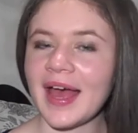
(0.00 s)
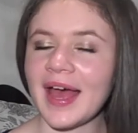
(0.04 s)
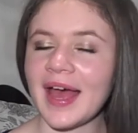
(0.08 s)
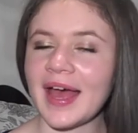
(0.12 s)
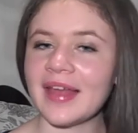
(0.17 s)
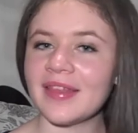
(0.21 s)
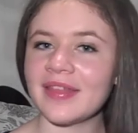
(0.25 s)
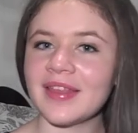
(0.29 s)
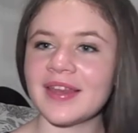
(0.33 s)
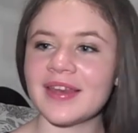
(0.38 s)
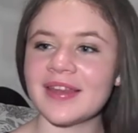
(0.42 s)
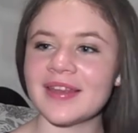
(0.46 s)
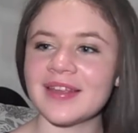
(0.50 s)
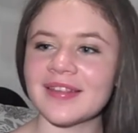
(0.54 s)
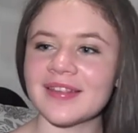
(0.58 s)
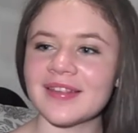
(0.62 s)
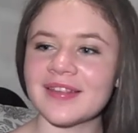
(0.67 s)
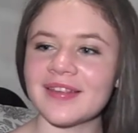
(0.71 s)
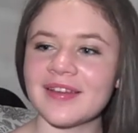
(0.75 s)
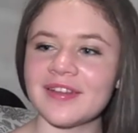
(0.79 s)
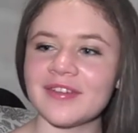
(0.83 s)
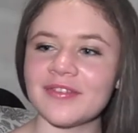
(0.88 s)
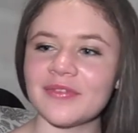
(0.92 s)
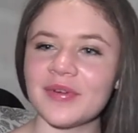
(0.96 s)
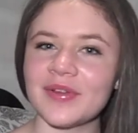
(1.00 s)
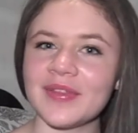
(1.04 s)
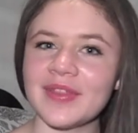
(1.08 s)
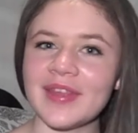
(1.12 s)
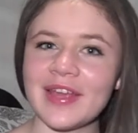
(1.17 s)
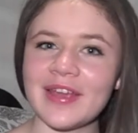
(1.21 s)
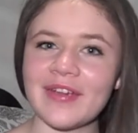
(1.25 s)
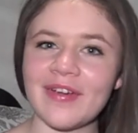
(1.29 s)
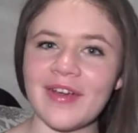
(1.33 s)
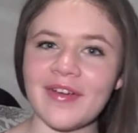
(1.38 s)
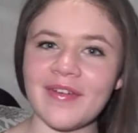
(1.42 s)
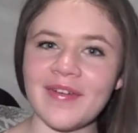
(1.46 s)
and then it's kind of when
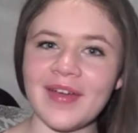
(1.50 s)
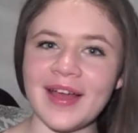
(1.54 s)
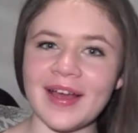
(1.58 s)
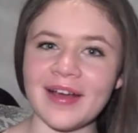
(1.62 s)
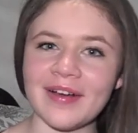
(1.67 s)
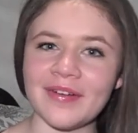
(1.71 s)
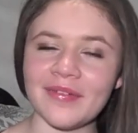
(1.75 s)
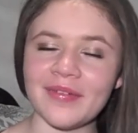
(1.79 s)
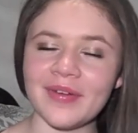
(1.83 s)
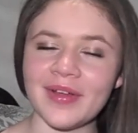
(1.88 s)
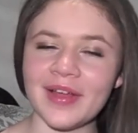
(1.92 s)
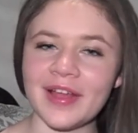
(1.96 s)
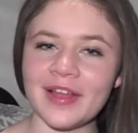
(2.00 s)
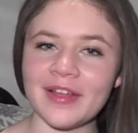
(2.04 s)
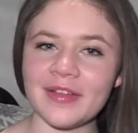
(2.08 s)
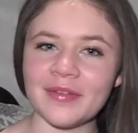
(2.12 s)
they grow out,